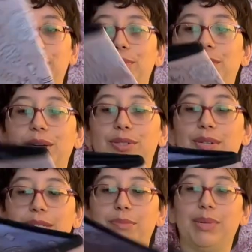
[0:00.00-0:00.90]
we also
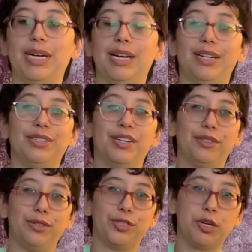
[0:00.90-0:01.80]
had to buy
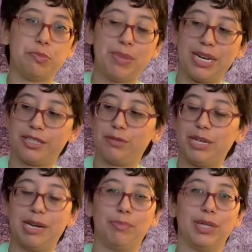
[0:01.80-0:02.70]
another tote bag because we
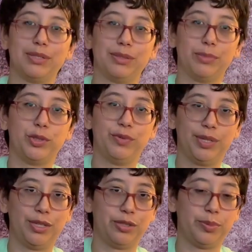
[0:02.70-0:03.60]
had bought some
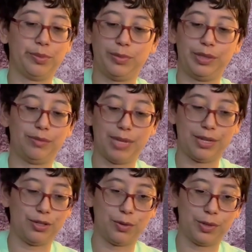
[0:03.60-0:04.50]
souvenirs, but we
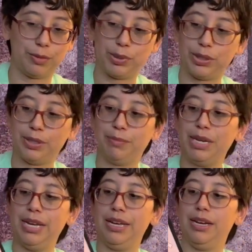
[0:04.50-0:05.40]
had nowhere to put them.
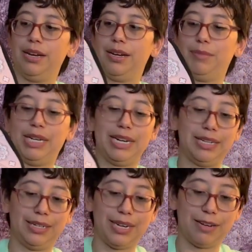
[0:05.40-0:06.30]
And I
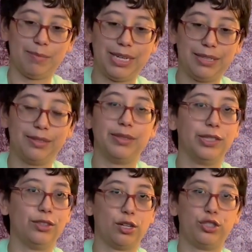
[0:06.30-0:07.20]
didn't have my
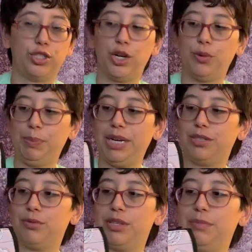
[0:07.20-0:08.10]
large tote
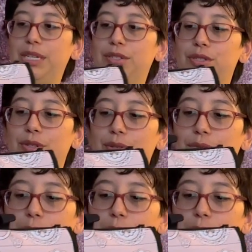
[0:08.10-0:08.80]
bags with me, so we